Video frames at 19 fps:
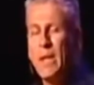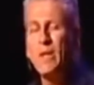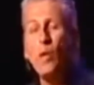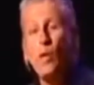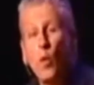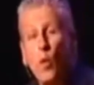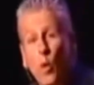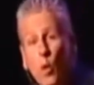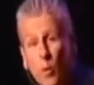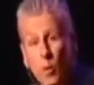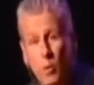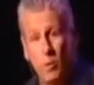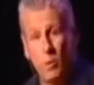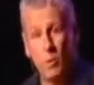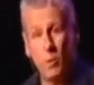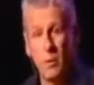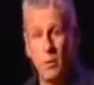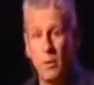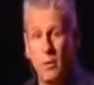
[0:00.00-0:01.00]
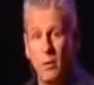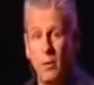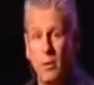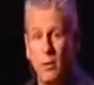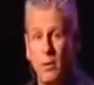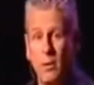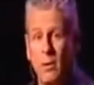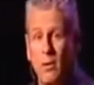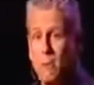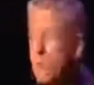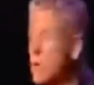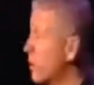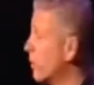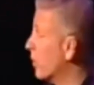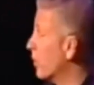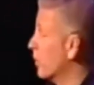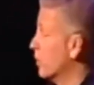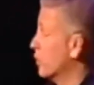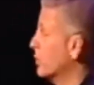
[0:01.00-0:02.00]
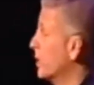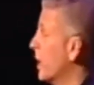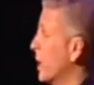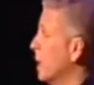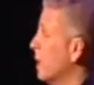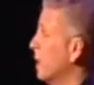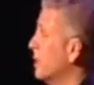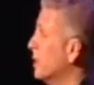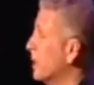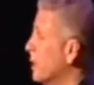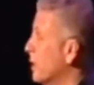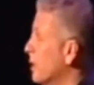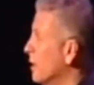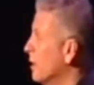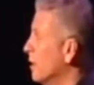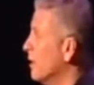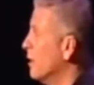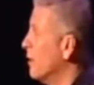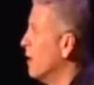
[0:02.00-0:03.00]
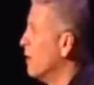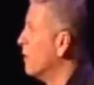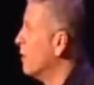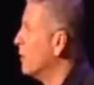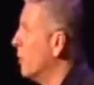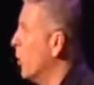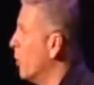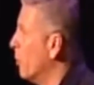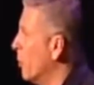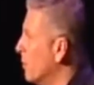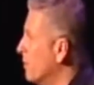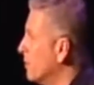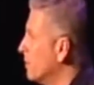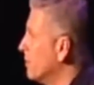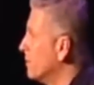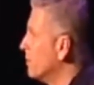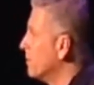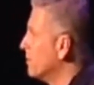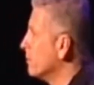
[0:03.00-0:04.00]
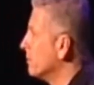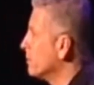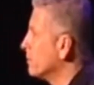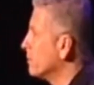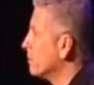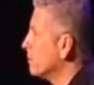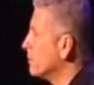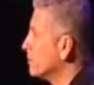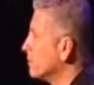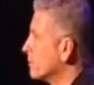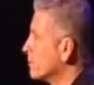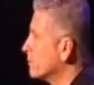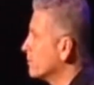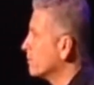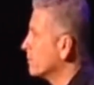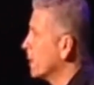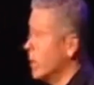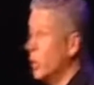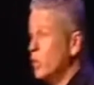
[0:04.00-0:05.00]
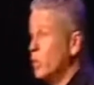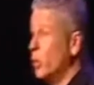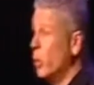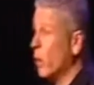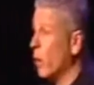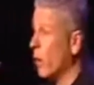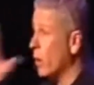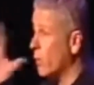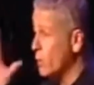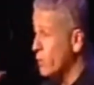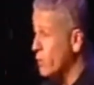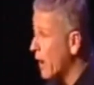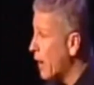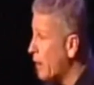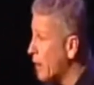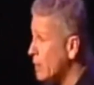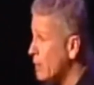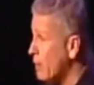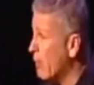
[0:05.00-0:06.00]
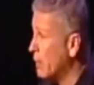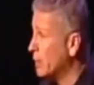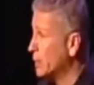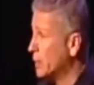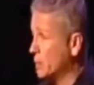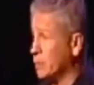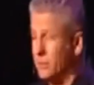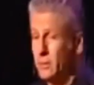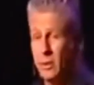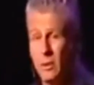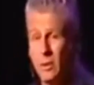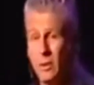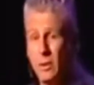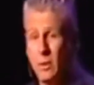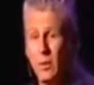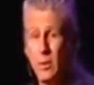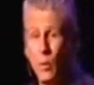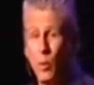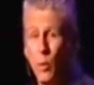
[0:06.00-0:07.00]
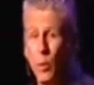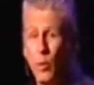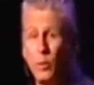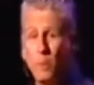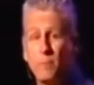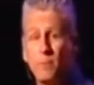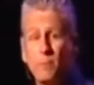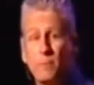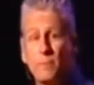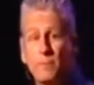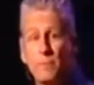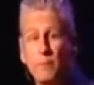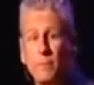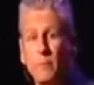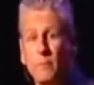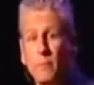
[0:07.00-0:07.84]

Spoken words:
In the womb, miracles happening every moment. Here you are at 5 months in the womb.